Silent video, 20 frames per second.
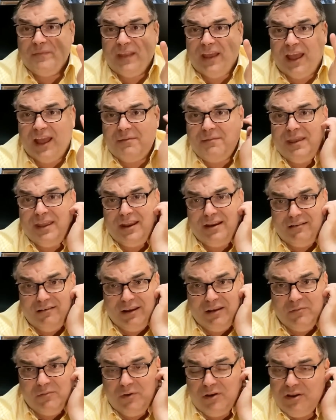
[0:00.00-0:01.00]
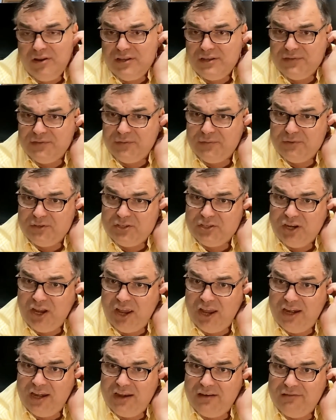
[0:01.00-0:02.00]
I'm hearing words from
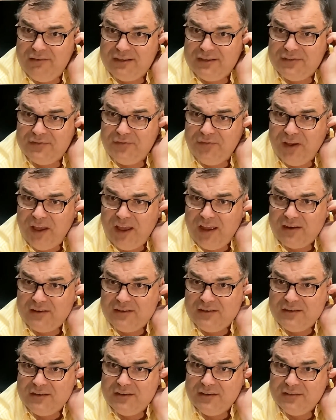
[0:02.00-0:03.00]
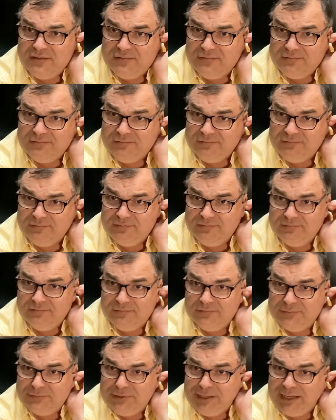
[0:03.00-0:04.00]
China, it's fucked.
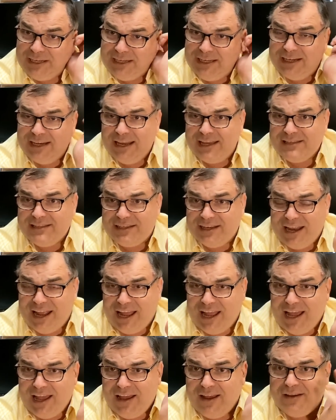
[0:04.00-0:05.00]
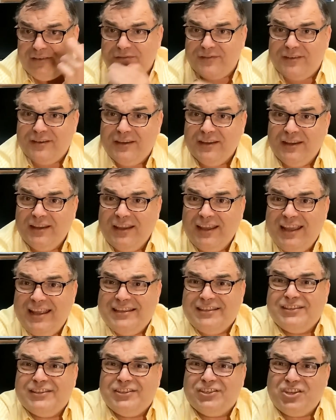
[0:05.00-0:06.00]
The market hasn't halved.
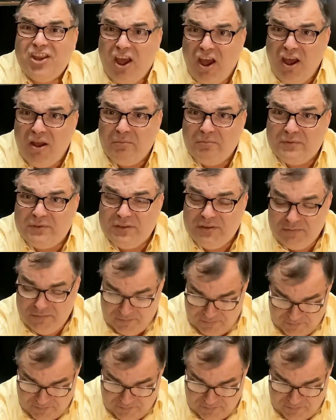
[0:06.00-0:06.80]
It's stopped.